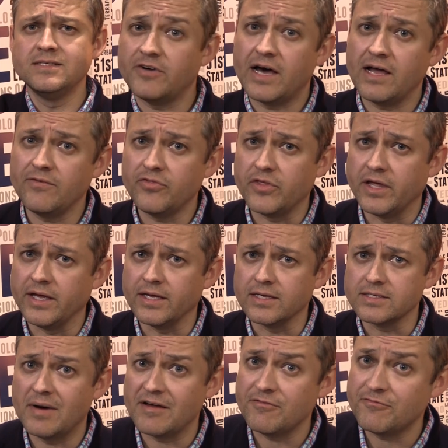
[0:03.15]
My
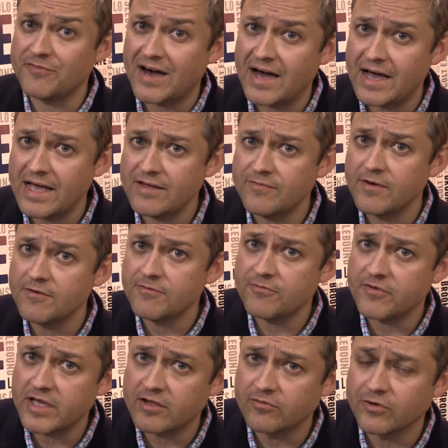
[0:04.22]
5
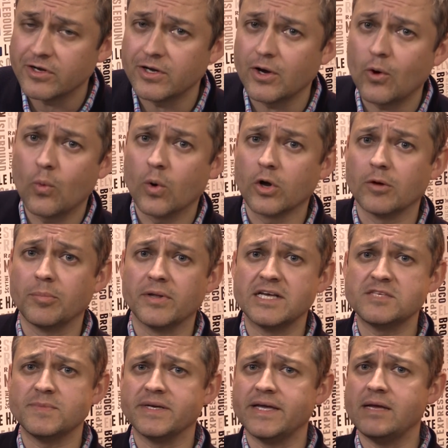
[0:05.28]
favorite worker
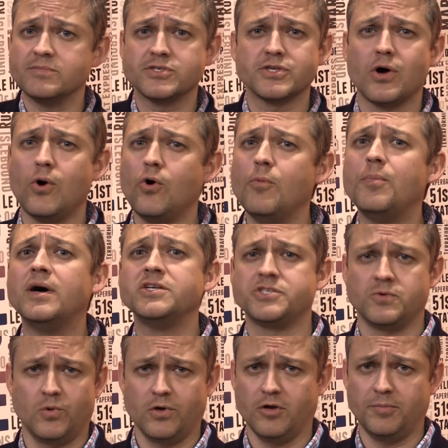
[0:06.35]
placement games. There's a whole bunch
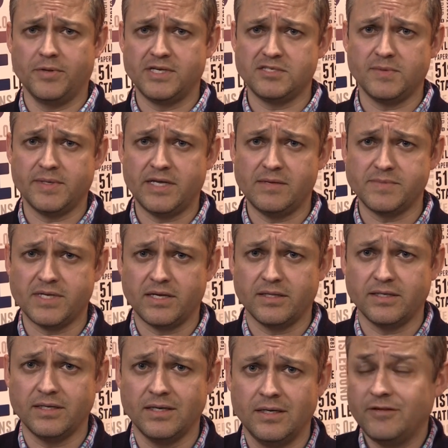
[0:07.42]
of worker placement games out there.